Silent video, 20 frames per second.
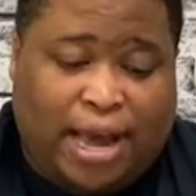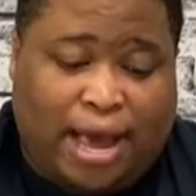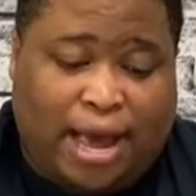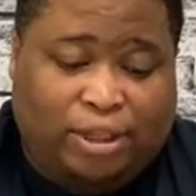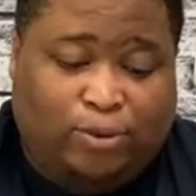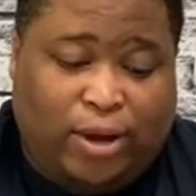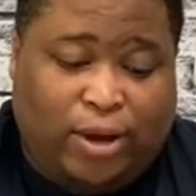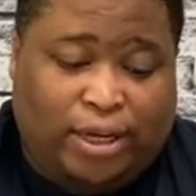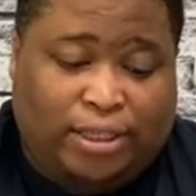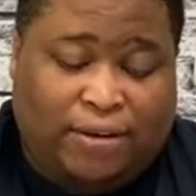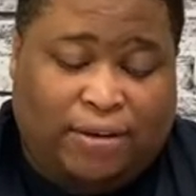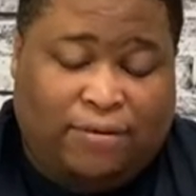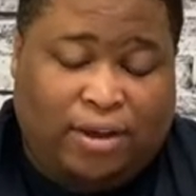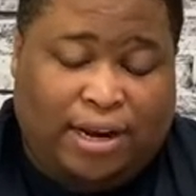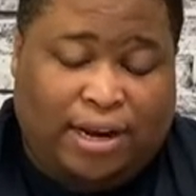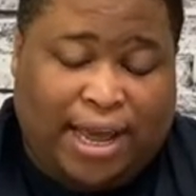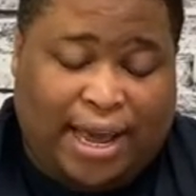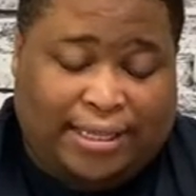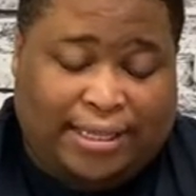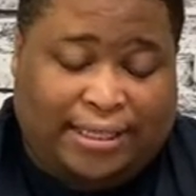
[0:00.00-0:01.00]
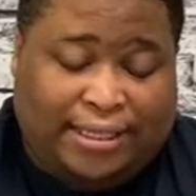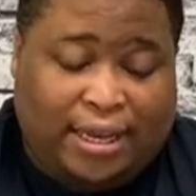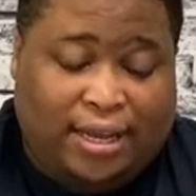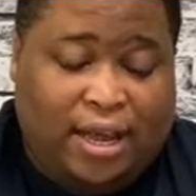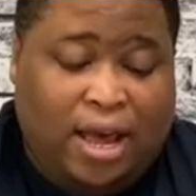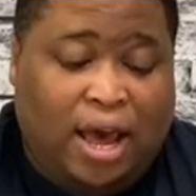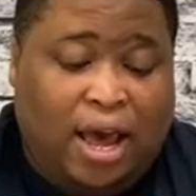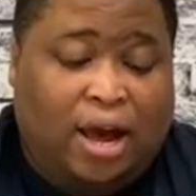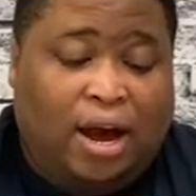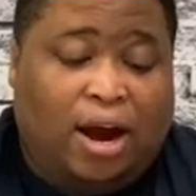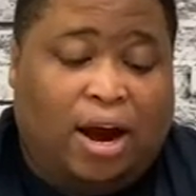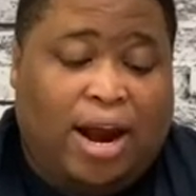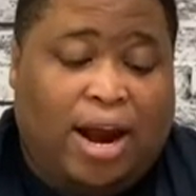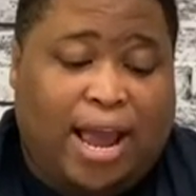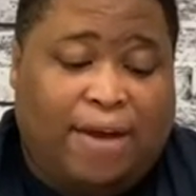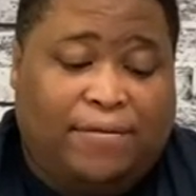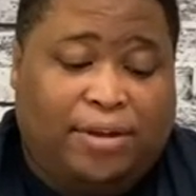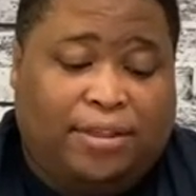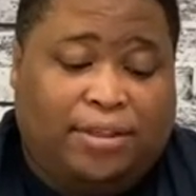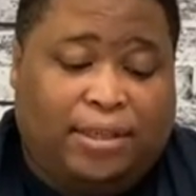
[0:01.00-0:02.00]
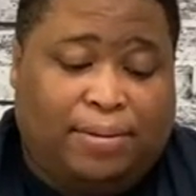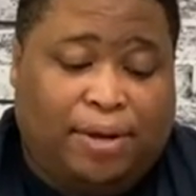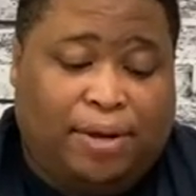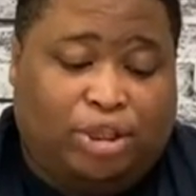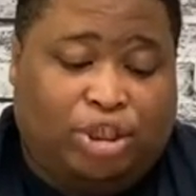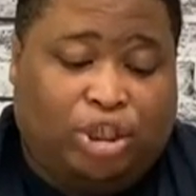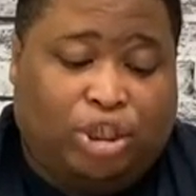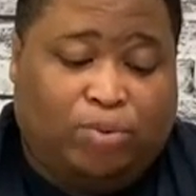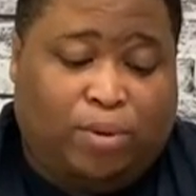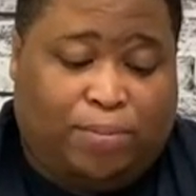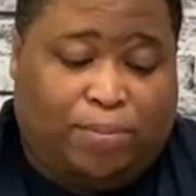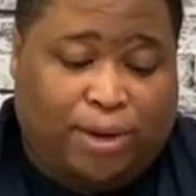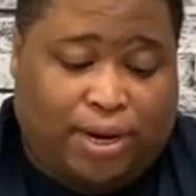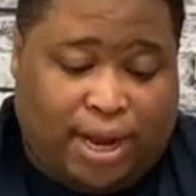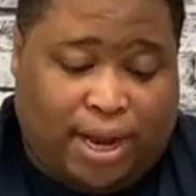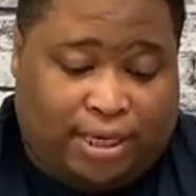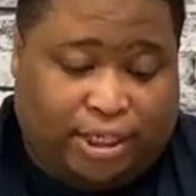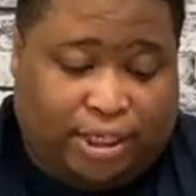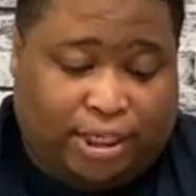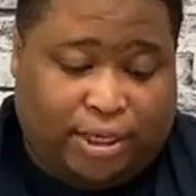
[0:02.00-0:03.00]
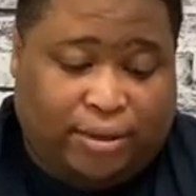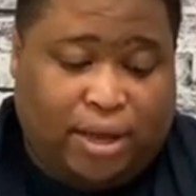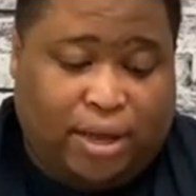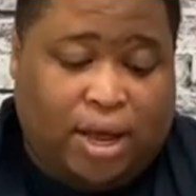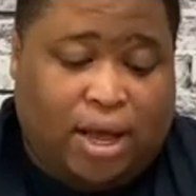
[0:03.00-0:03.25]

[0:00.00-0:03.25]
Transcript: Housewives of Atlanta are having some issues with production.